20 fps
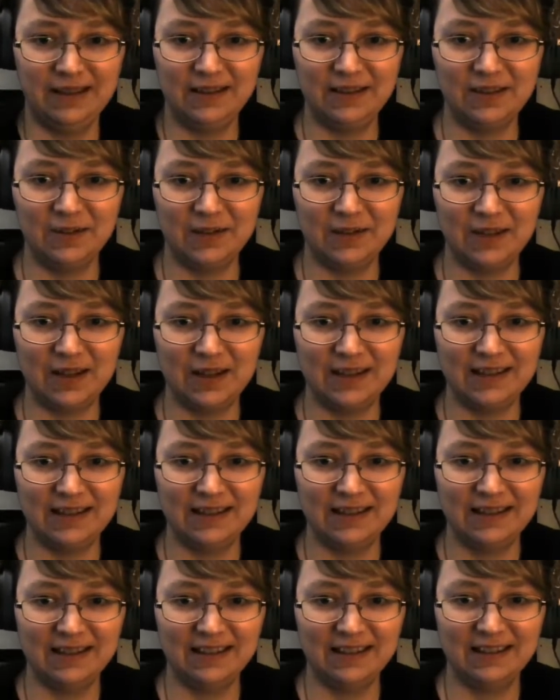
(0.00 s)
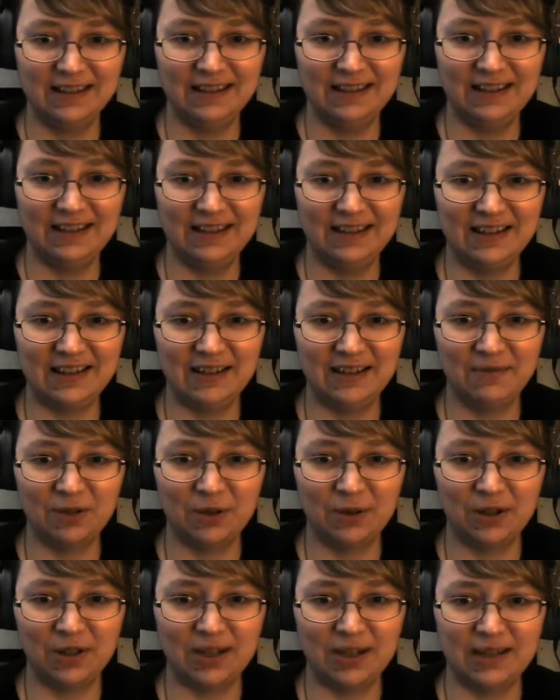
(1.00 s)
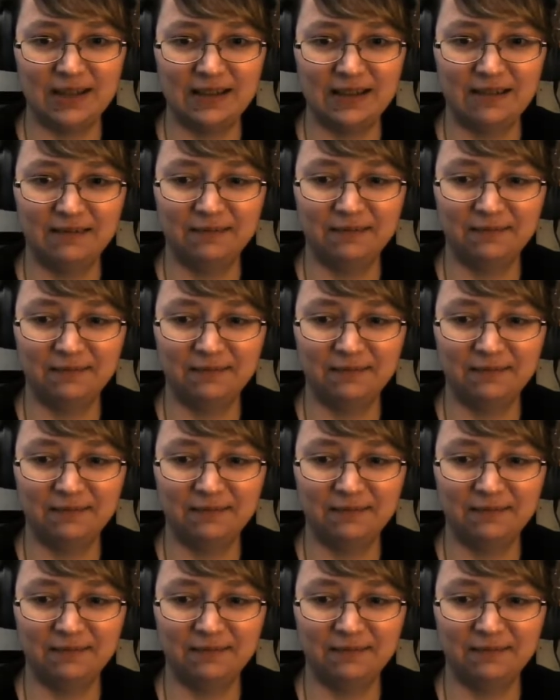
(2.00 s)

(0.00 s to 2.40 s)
Scritches. He gives scritches.